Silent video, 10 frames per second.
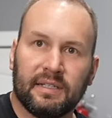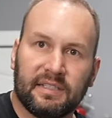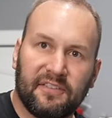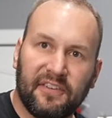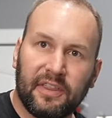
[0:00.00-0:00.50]

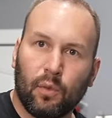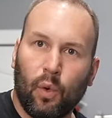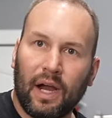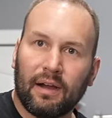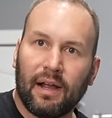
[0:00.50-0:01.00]
To feed the
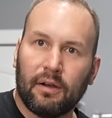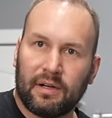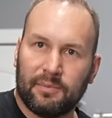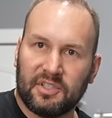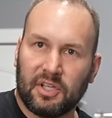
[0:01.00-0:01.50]
wire out,
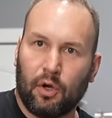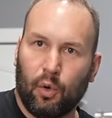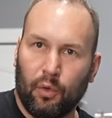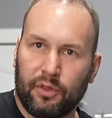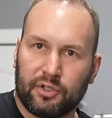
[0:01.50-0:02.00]
I'm just gonna
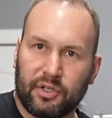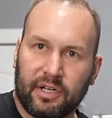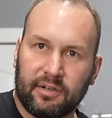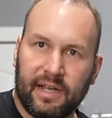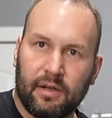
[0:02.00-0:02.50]
hold the
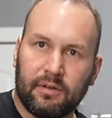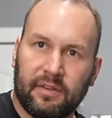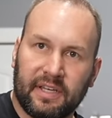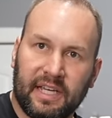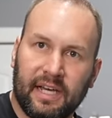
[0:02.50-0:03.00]
trigger down
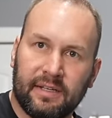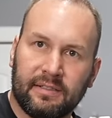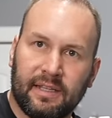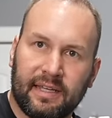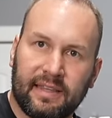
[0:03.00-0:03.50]
on the
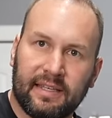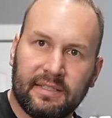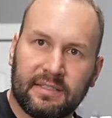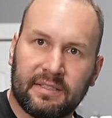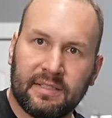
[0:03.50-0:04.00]
gun like
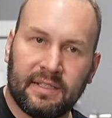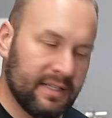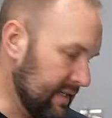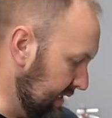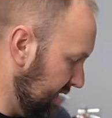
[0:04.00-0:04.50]
this,
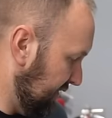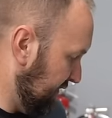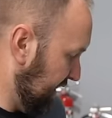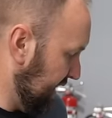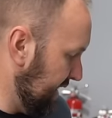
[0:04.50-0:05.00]
and it'll
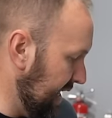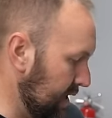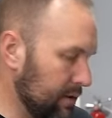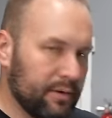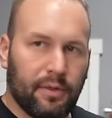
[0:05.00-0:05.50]
feed
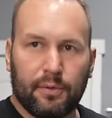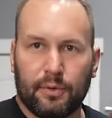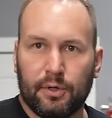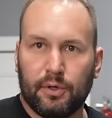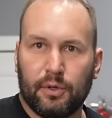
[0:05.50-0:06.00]
out
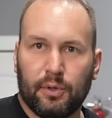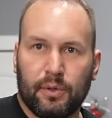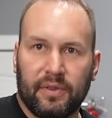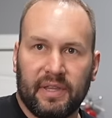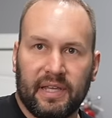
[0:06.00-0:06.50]

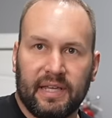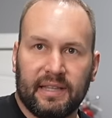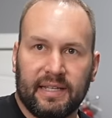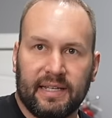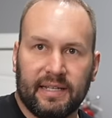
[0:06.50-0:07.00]
through the
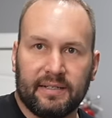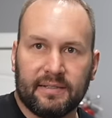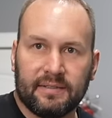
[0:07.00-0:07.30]
lead.